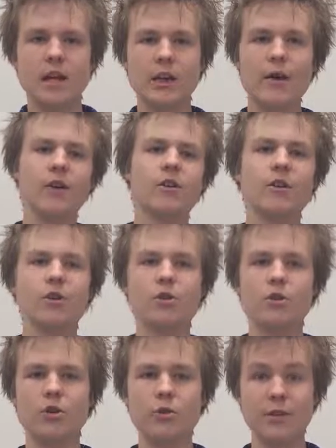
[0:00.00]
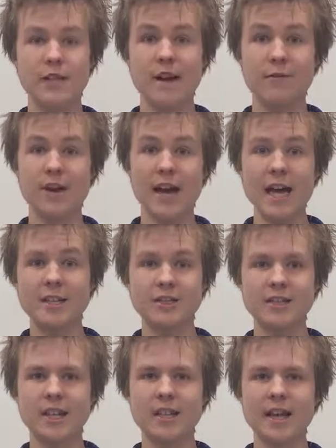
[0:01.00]
Now I don't know who has ever
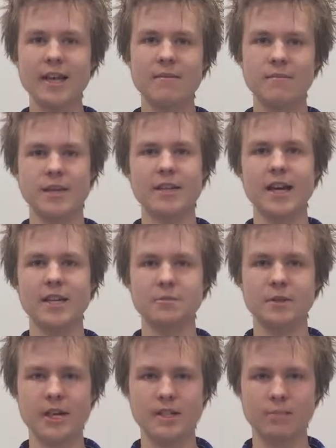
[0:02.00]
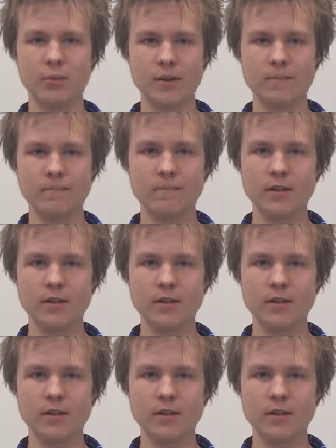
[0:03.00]
actually said that, but that's besides the point.